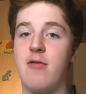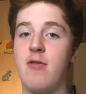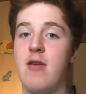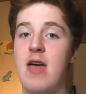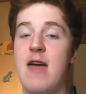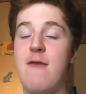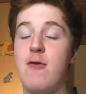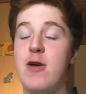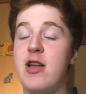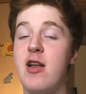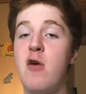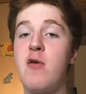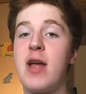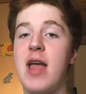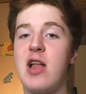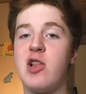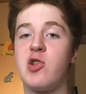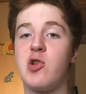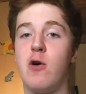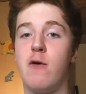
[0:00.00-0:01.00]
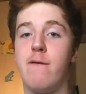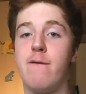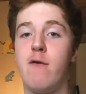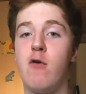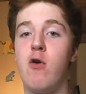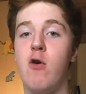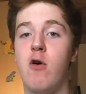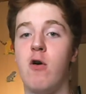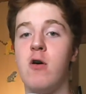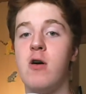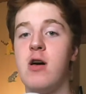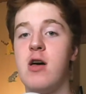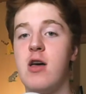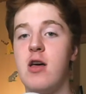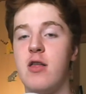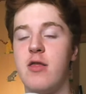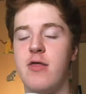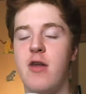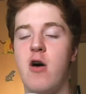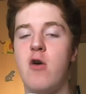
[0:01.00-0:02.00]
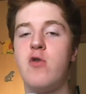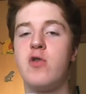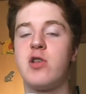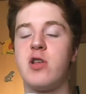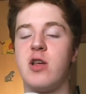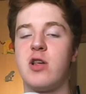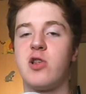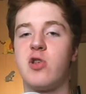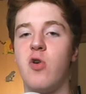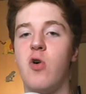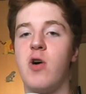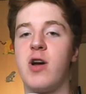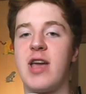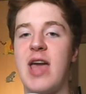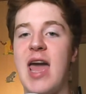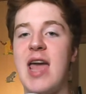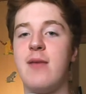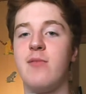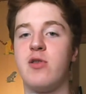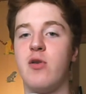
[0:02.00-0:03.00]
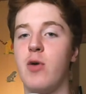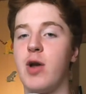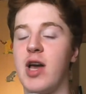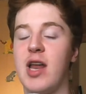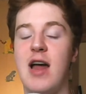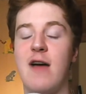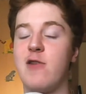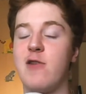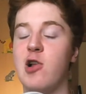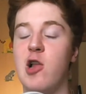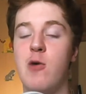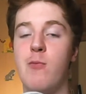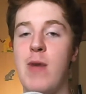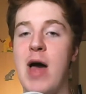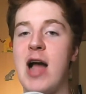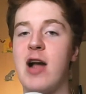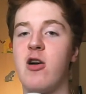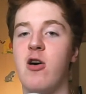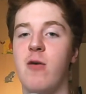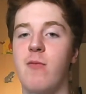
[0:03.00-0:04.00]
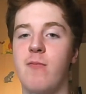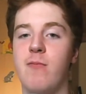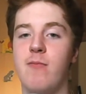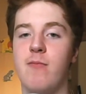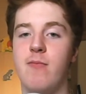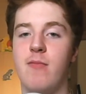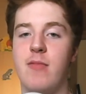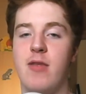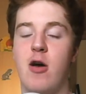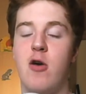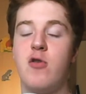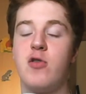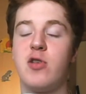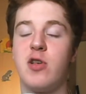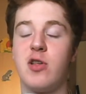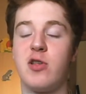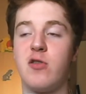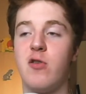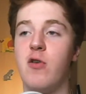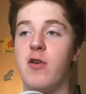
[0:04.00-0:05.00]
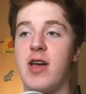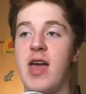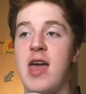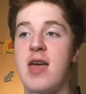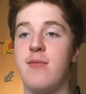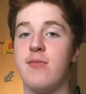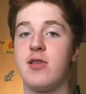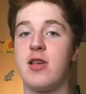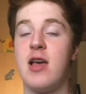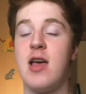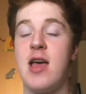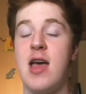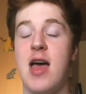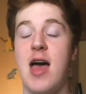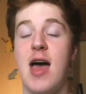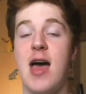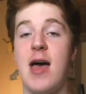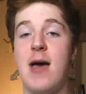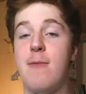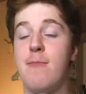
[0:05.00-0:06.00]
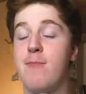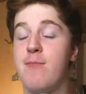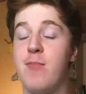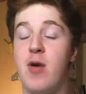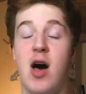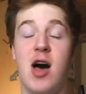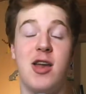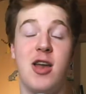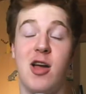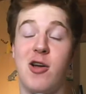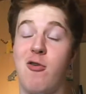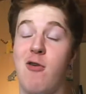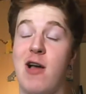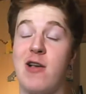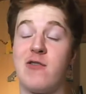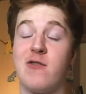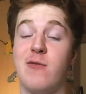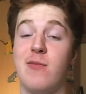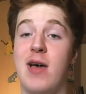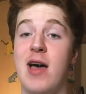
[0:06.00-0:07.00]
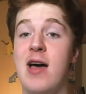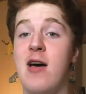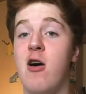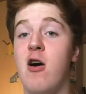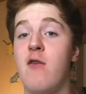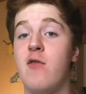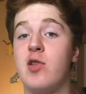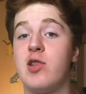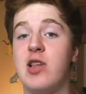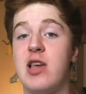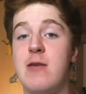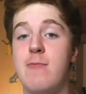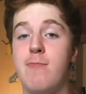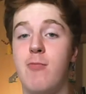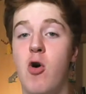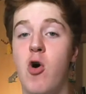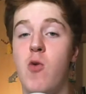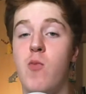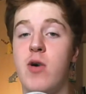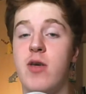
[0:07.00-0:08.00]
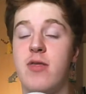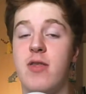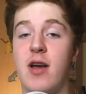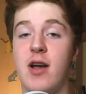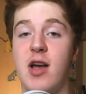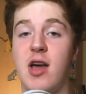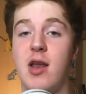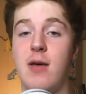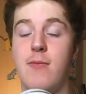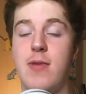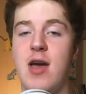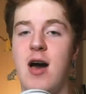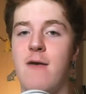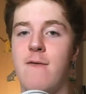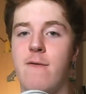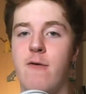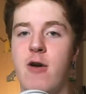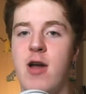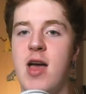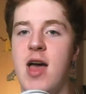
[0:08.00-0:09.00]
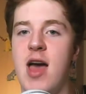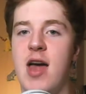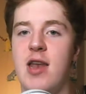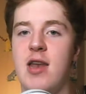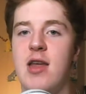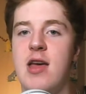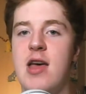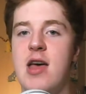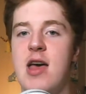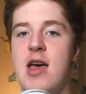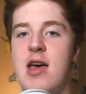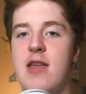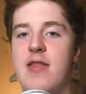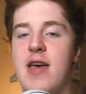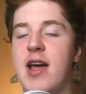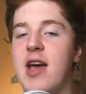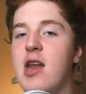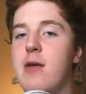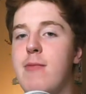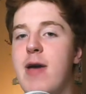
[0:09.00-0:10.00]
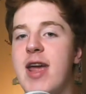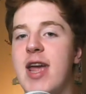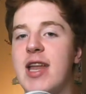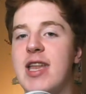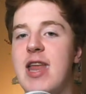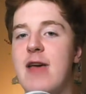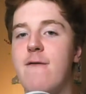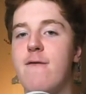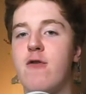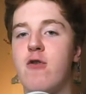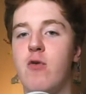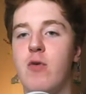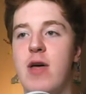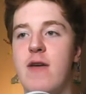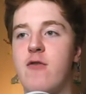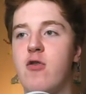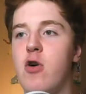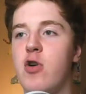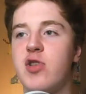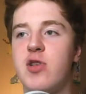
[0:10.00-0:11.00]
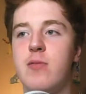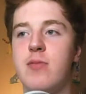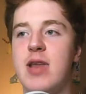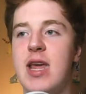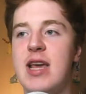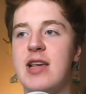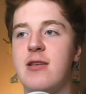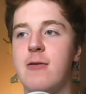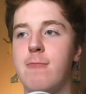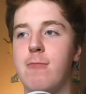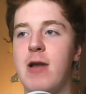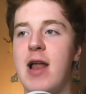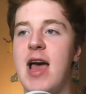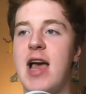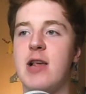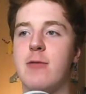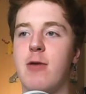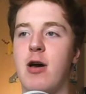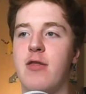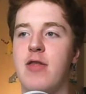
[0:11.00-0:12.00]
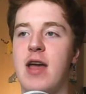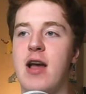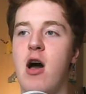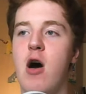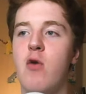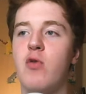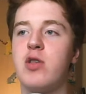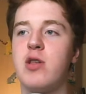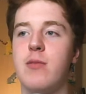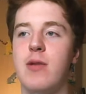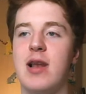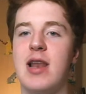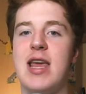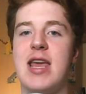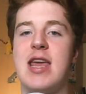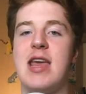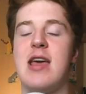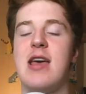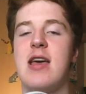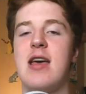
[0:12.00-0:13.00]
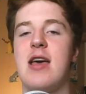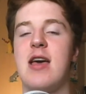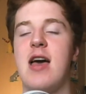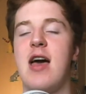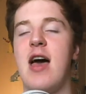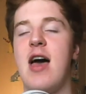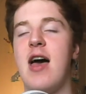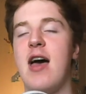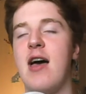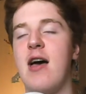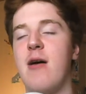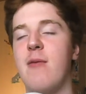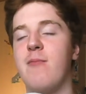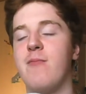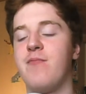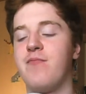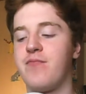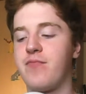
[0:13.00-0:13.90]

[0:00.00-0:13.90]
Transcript: if we don't get top 4, those are the sort of games that we're going to have to look back on. Those are the sort of games. But I digress from that. Obviously, Bournemouth are going to be up for it, and they're going to make it difficult. They've got some decent players, but I think ultimately we're